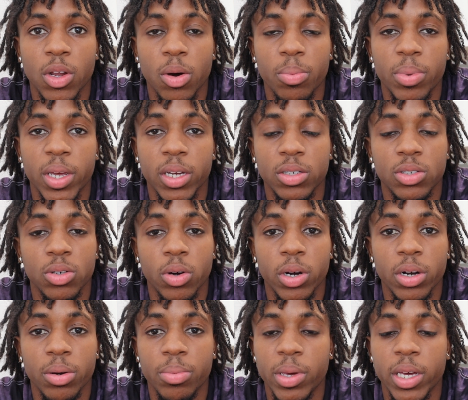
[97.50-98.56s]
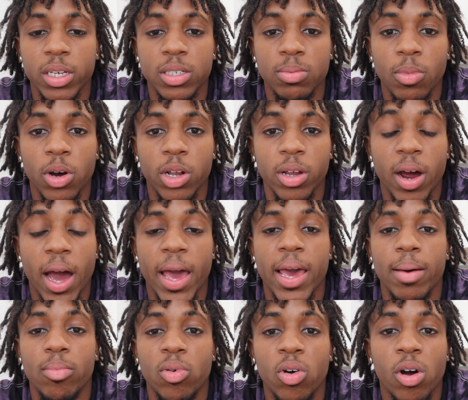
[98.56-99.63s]
being shorter, being smaller, I
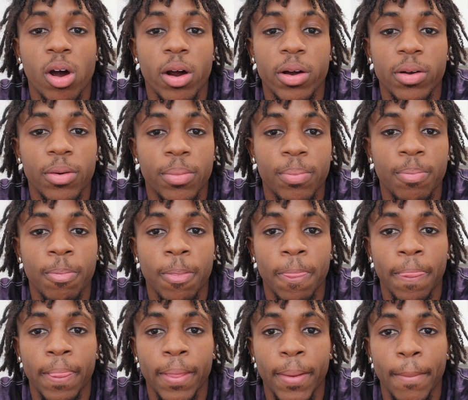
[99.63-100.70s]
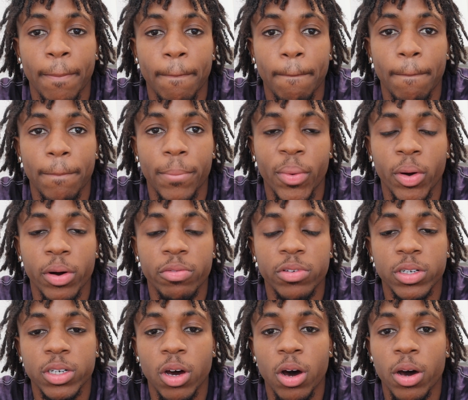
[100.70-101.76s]
had more heart, more of
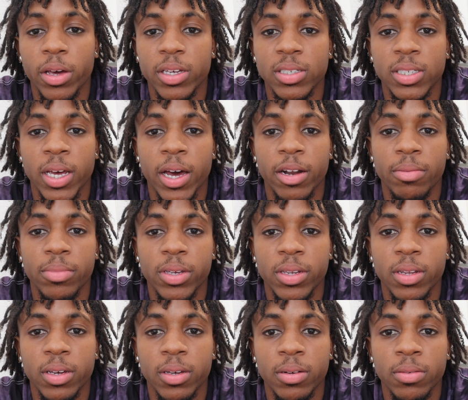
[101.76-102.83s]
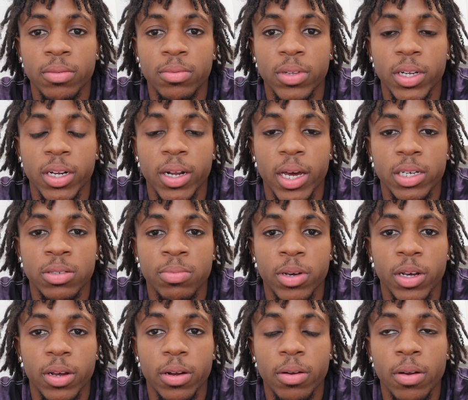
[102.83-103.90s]
a dog inside of me than the next
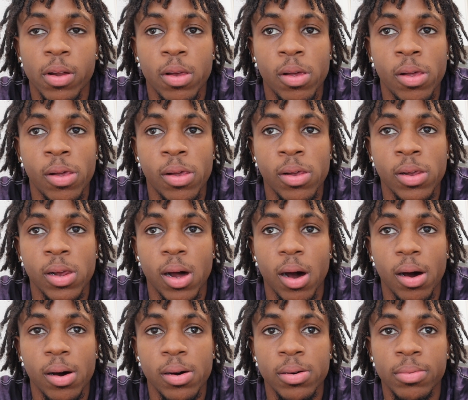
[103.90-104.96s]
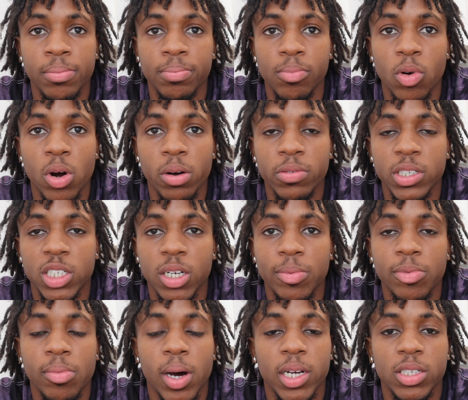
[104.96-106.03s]
man. More of a chip
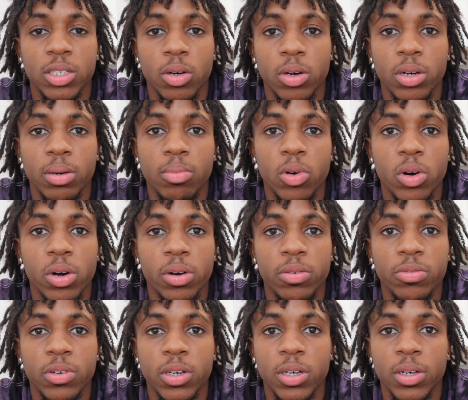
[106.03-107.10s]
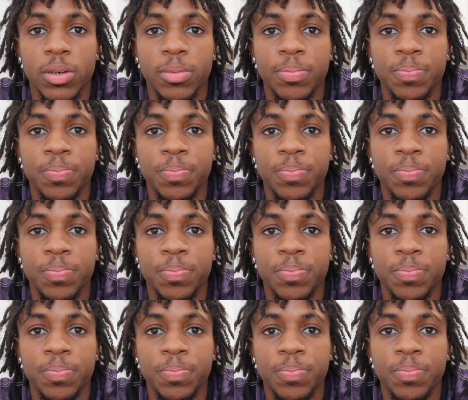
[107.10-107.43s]
on my shoulder, more of a